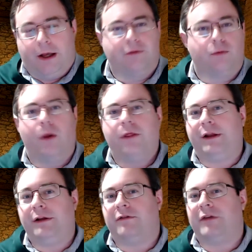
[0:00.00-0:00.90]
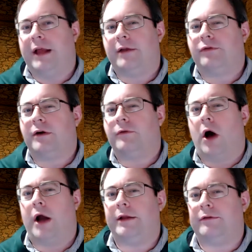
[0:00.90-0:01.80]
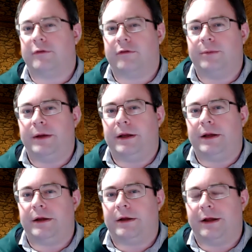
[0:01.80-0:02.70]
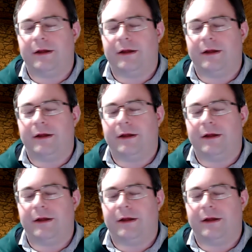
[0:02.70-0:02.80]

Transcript: it's one thing to stand in front of an audience and speak.